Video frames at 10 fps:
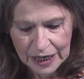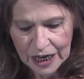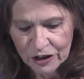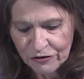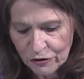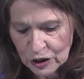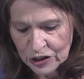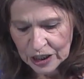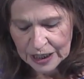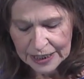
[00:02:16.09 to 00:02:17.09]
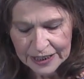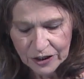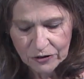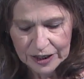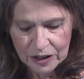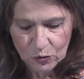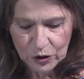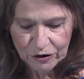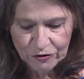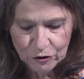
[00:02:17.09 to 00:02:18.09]
and forging an integrated
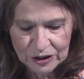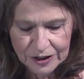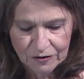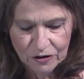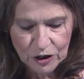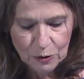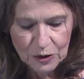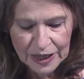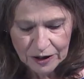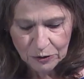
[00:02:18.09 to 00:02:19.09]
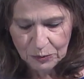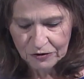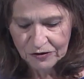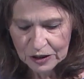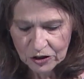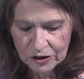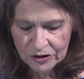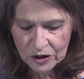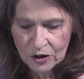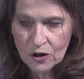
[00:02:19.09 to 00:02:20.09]
workforce of global health
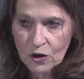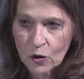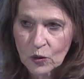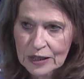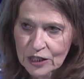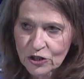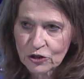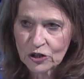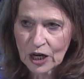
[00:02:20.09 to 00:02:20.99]
professionals who will ensure